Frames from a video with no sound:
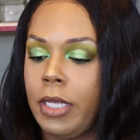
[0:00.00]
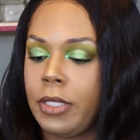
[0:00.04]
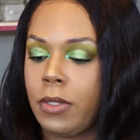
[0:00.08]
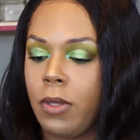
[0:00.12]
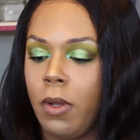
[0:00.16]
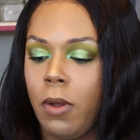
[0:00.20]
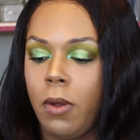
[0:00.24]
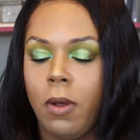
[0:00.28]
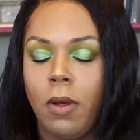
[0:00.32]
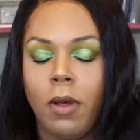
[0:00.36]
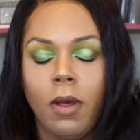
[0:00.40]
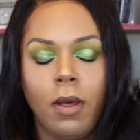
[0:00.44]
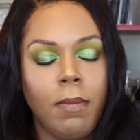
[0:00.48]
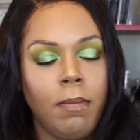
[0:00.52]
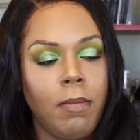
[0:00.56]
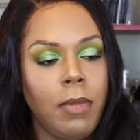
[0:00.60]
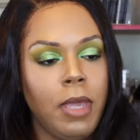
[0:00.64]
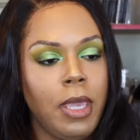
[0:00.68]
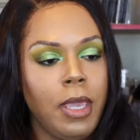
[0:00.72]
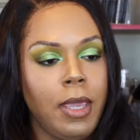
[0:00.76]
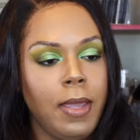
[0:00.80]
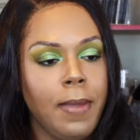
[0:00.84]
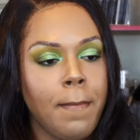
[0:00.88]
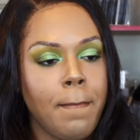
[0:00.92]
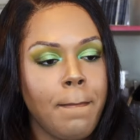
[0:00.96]
It's all
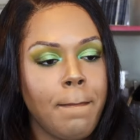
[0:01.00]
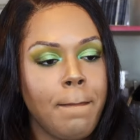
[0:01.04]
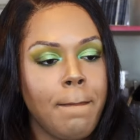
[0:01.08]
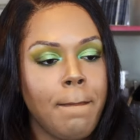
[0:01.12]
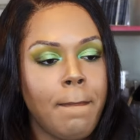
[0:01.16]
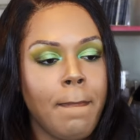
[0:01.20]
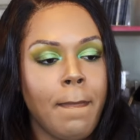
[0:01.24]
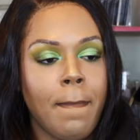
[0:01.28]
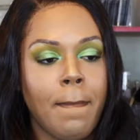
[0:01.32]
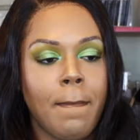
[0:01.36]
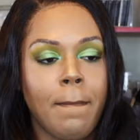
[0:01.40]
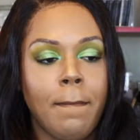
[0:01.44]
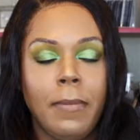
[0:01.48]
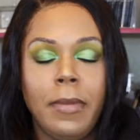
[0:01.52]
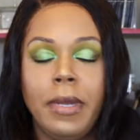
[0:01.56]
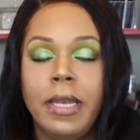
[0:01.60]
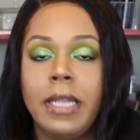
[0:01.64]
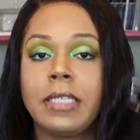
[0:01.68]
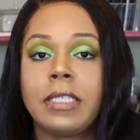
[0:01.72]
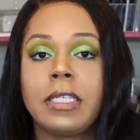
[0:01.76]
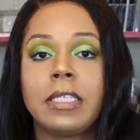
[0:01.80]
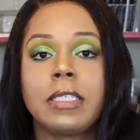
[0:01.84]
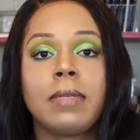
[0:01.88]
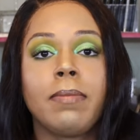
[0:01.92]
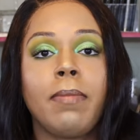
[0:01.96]
me
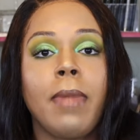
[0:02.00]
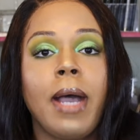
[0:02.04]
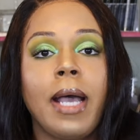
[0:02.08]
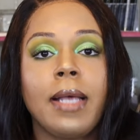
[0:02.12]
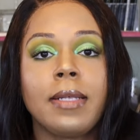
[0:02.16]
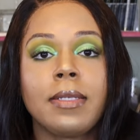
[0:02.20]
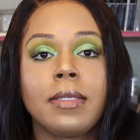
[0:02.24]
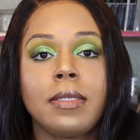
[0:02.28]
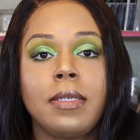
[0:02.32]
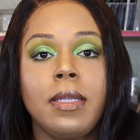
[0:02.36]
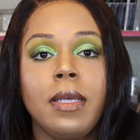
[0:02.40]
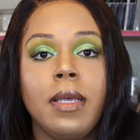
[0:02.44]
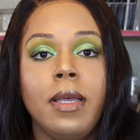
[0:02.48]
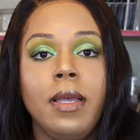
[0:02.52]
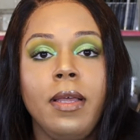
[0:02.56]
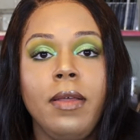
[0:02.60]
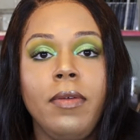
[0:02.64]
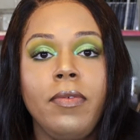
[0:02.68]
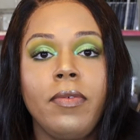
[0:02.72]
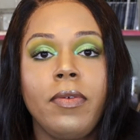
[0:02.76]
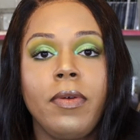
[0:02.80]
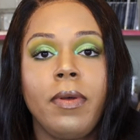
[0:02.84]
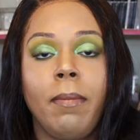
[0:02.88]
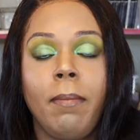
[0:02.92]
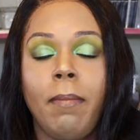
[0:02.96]
this is my
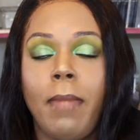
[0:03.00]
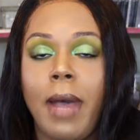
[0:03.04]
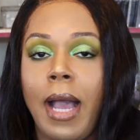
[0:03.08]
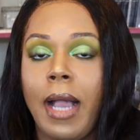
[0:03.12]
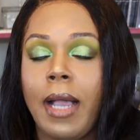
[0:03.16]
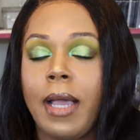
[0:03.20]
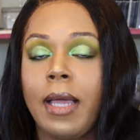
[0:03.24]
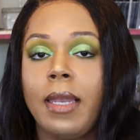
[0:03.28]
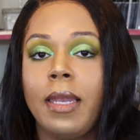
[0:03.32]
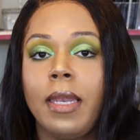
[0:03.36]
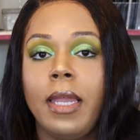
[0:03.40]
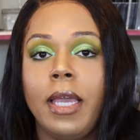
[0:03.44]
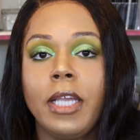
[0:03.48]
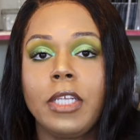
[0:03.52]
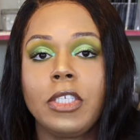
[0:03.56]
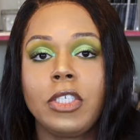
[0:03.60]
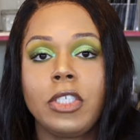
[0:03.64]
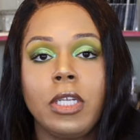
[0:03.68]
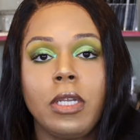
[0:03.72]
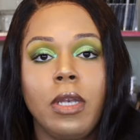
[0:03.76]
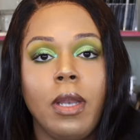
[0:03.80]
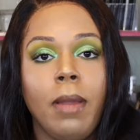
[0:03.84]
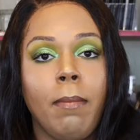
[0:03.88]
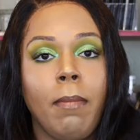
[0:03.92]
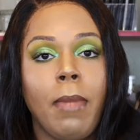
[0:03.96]
stuff, my
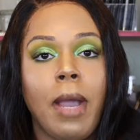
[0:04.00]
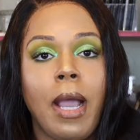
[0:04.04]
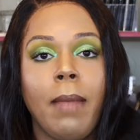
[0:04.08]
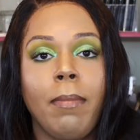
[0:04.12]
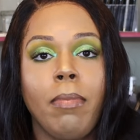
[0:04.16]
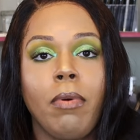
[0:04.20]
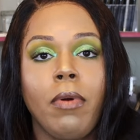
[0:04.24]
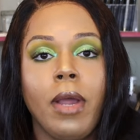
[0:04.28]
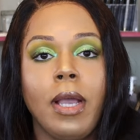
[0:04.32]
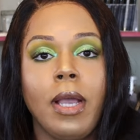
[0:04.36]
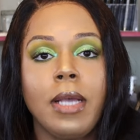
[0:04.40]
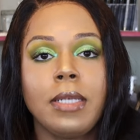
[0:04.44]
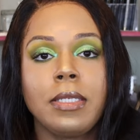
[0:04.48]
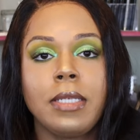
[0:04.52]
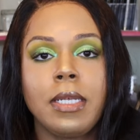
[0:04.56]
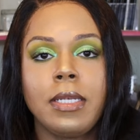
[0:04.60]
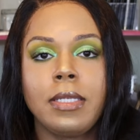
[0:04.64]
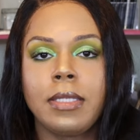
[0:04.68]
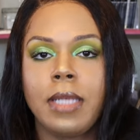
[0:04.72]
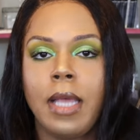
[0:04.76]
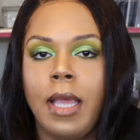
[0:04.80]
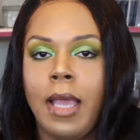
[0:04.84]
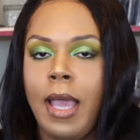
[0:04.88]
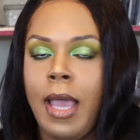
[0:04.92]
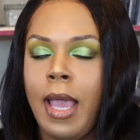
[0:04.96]
collection, my
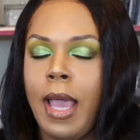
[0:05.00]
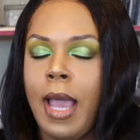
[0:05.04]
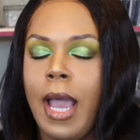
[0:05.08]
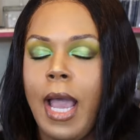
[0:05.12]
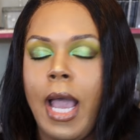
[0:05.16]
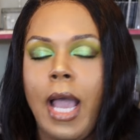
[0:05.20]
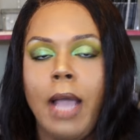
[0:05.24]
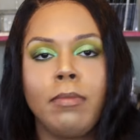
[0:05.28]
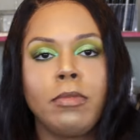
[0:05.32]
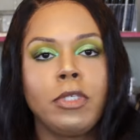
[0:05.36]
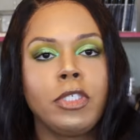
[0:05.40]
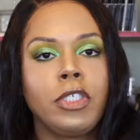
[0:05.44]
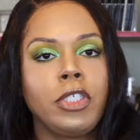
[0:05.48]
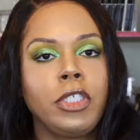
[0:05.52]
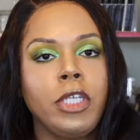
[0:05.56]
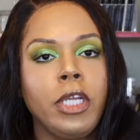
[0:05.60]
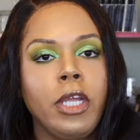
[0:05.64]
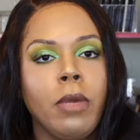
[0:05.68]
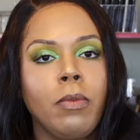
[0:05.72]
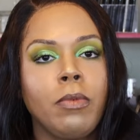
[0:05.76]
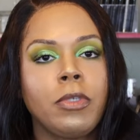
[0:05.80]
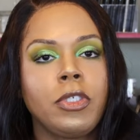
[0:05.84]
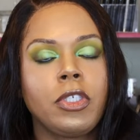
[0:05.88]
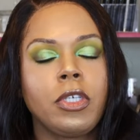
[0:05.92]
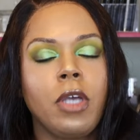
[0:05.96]
process. I'm just
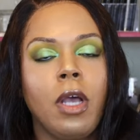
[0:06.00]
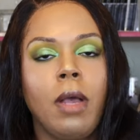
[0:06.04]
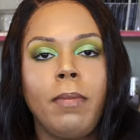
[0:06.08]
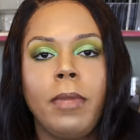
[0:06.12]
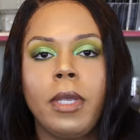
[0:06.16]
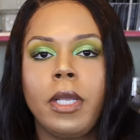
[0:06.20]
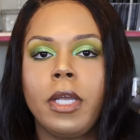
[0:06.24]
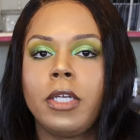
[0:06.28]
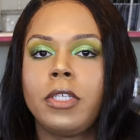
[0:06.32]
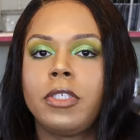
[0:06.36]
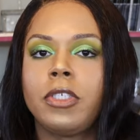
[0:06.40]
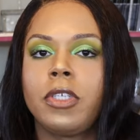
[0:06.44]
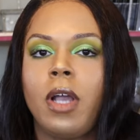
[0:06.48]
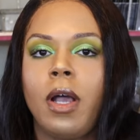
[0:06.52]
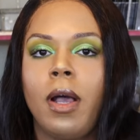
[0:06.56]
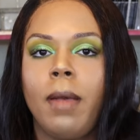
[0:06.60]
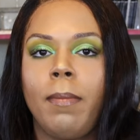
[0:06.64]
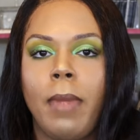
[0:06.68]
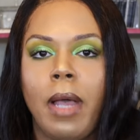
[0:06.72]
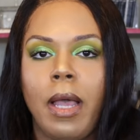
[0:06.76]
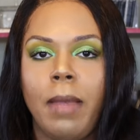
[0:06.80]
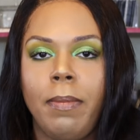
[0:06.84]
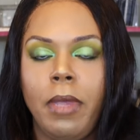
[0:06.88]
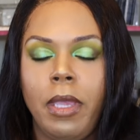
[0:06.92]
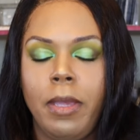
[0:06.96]
sharing with y'all because y'all
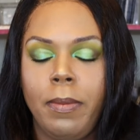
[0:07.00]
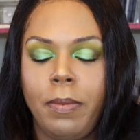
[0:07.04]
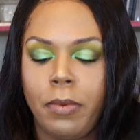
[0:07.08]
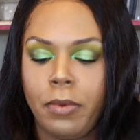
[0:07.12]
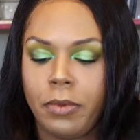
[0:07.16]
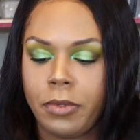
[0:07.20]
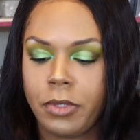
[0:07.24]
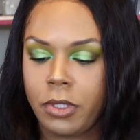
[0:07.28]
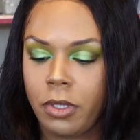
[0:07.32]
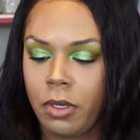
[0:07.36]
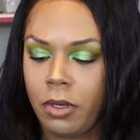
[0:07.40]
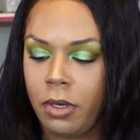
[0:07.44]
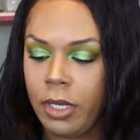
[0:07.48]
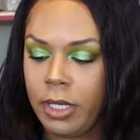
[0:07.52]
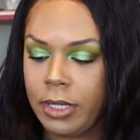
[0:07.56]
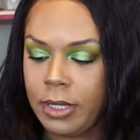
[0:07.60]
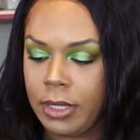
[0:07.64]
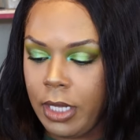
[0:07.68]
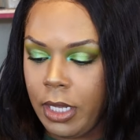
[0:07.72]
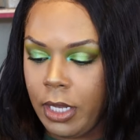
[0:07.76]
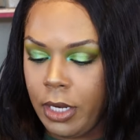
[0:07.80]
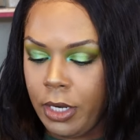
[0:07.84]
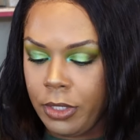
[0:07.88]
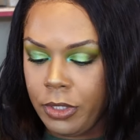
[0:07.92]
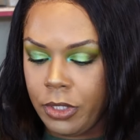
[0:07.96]
my people. So let's
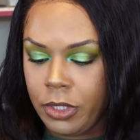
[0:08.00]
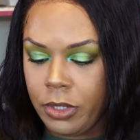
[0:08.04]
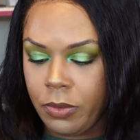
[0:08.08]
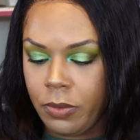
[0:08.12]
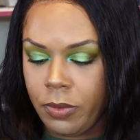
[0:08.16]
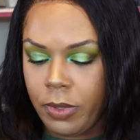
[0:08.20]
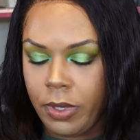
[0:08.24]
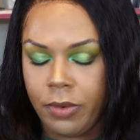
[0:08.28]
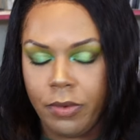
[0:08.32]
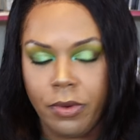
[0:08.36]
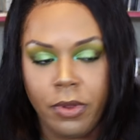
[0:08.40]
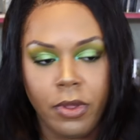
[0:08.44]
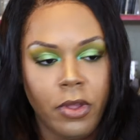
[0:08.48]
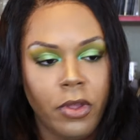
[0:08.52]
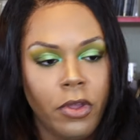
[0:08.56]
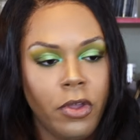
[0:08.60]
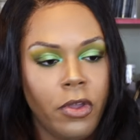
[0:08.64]
get into it.